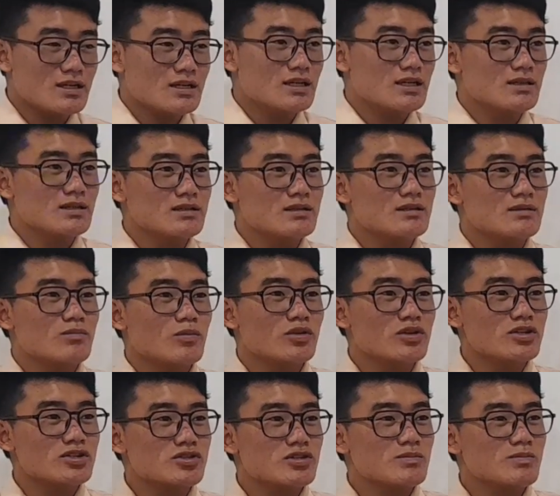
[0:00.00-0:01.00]
In
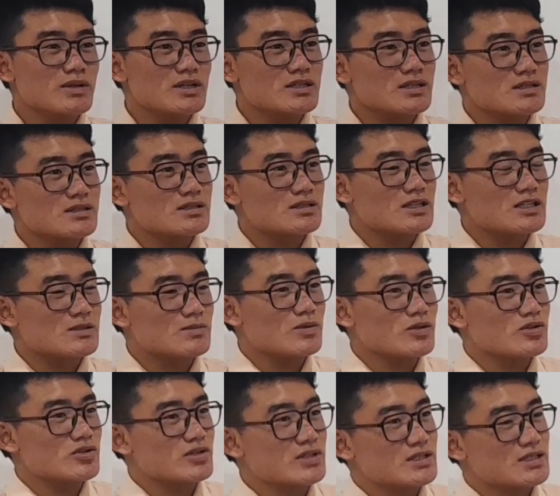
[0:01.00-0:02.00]
monitoring patient's
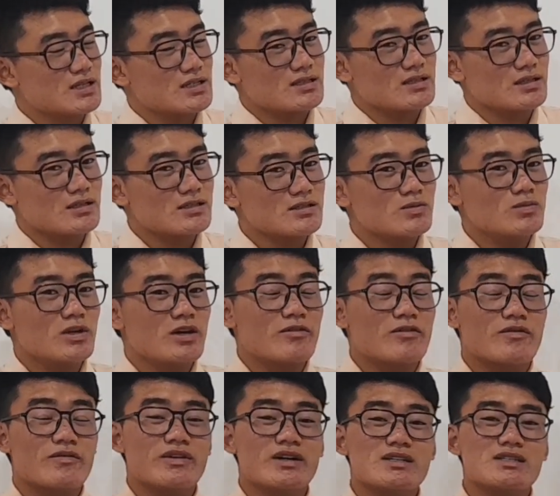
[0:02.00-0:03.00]
respiratory status, we have to
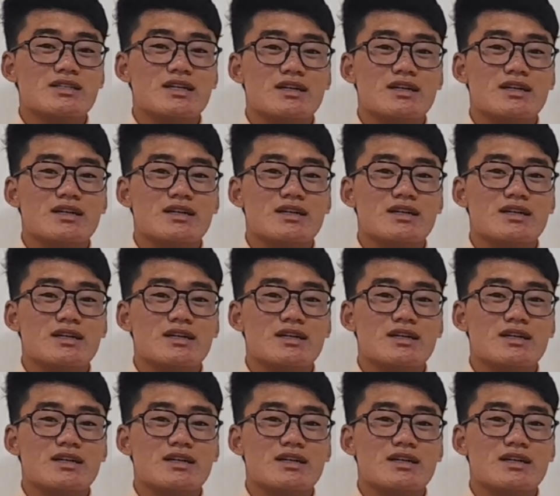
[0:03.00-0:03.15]
first